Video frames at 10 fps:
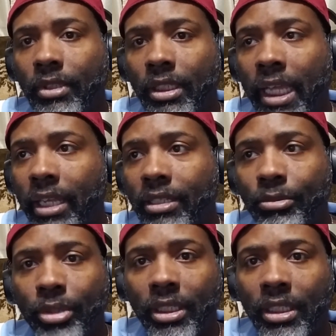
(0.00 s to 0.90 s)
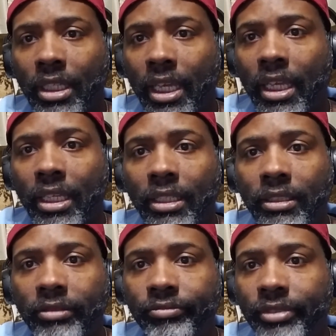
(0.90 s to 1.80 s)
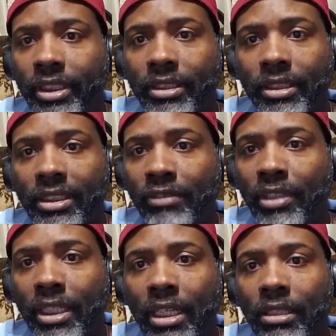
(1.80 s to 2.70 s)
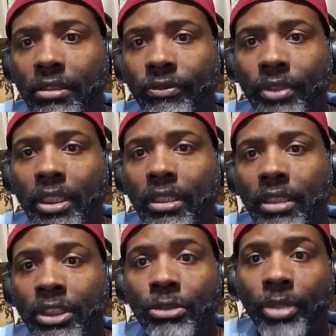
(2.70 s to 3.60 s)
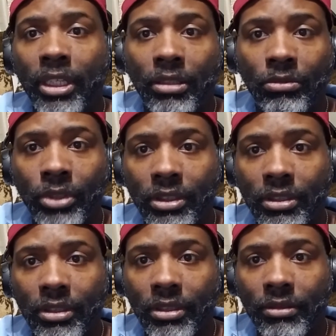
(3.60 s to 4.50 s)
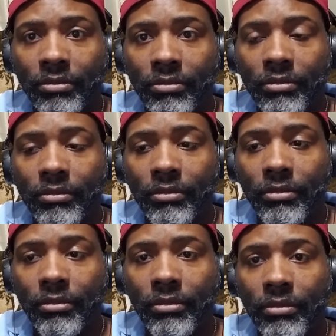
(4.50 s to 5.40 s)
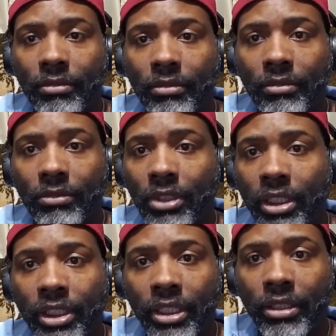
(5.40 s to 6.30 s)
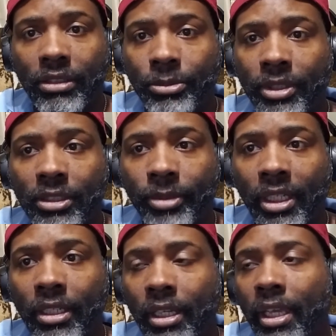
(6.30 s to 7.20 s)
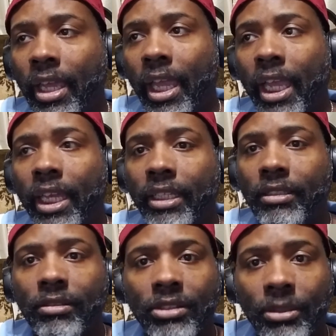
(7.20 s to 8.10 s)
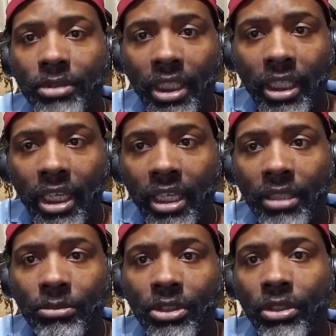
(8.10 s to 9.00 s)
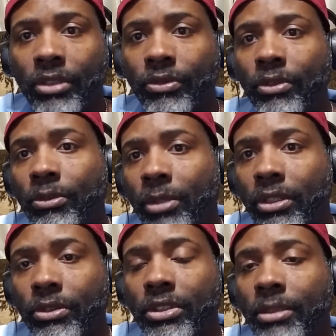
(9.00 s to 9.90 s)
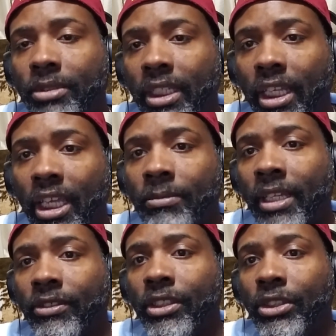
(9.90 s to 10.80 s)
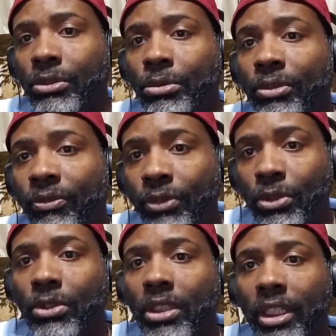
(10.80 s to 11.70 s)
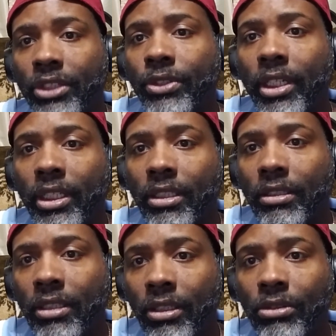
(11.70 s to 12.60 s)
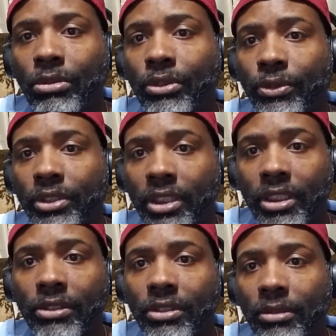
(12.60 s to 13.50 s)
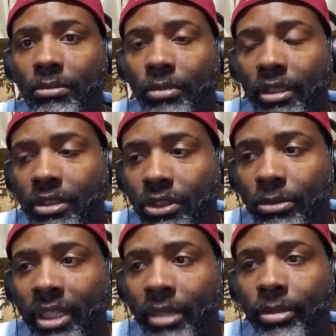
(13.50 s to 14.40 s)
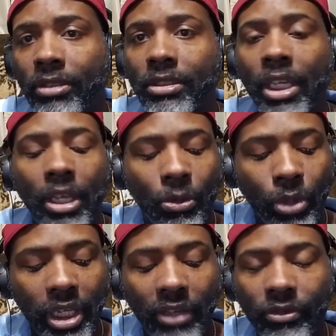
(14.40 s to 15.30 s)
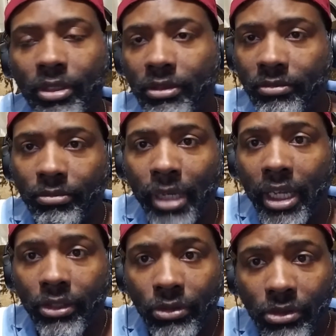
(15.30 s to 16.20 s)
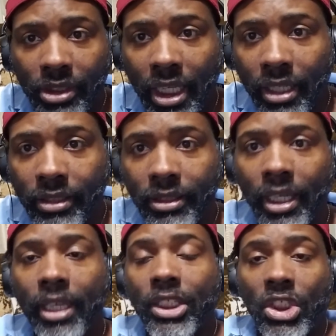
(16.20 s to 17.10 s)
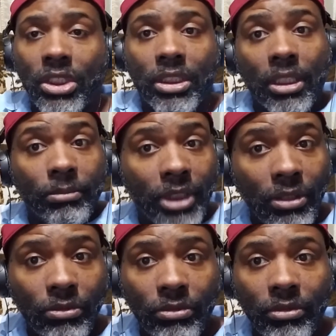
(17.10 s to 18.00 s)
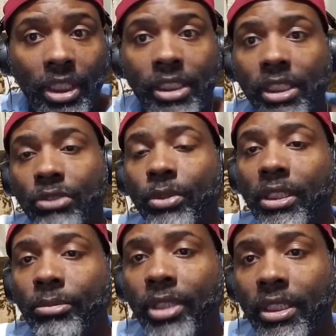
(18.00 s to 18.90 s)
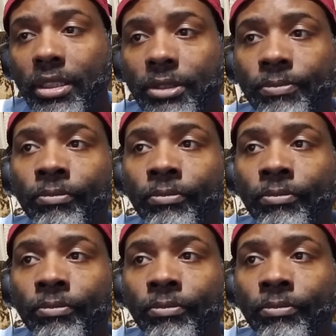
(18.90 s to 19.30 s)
that could be a $60, $70 fee that you pay once a year to participate. And some state games are different from others. Some state games actually use full electronic huggles for seniors and senior black belts, where you have to buy your own socks. Some don't. It just really depends.